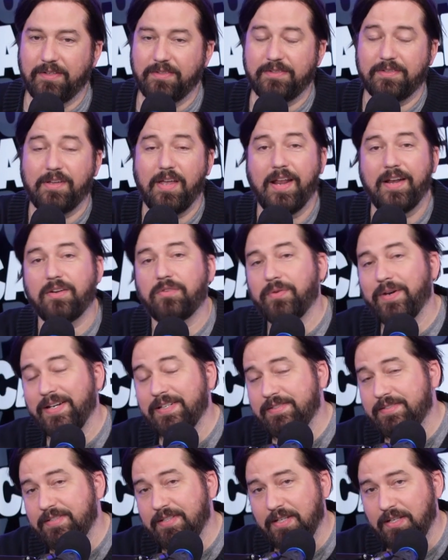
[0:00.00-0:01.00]
He's got a
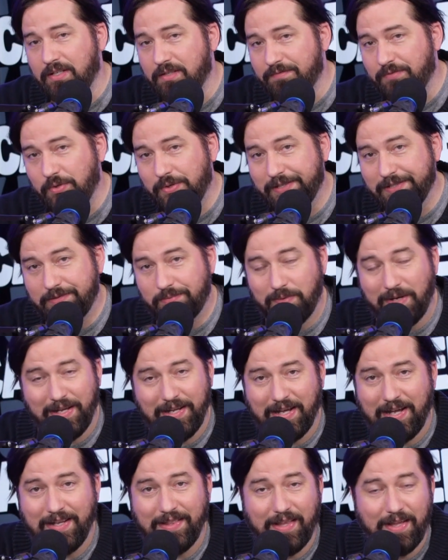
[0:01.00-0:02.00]
great singing voice. Why,
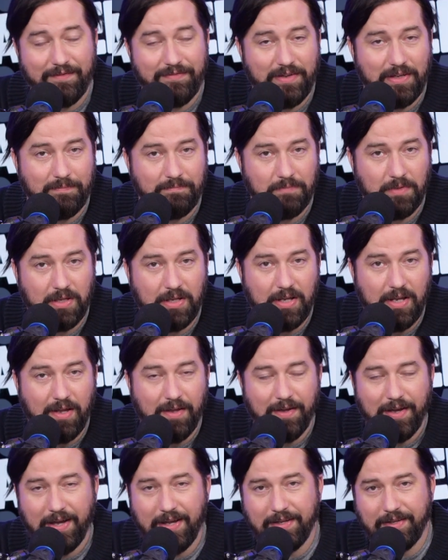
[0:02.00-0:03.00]
I love him.
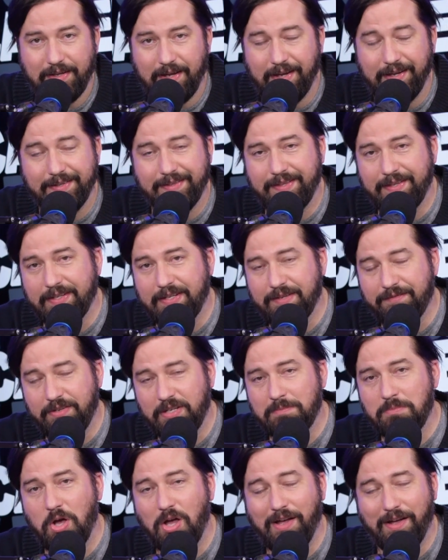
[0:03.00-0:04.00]
I think of
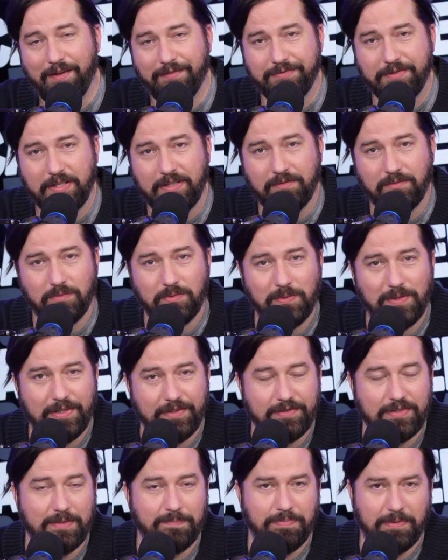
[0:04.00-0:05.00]
him often while
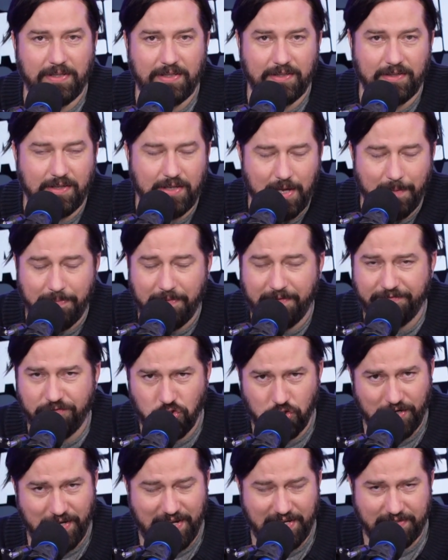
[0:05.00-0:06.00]
sipping a cup of
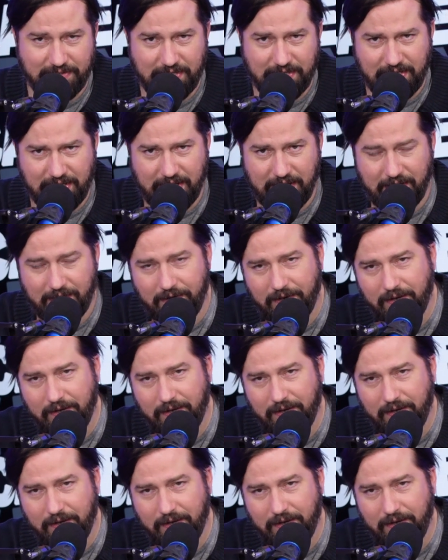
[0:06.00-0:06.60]
chai tea.